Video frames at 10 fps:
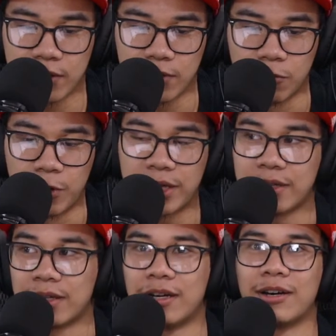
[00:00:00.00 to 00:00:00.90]
when,
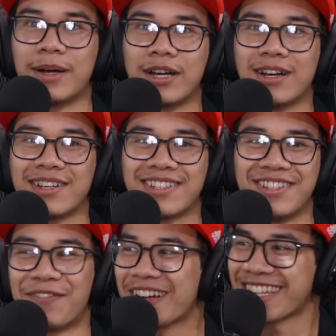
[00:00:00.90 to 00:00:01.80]
oh my gosh, the
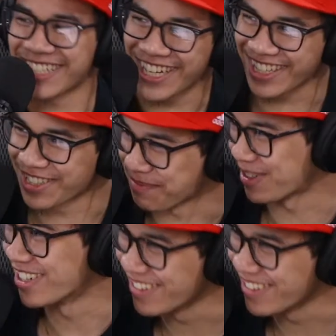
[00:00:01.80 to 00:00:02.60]
fucking checklist, bro.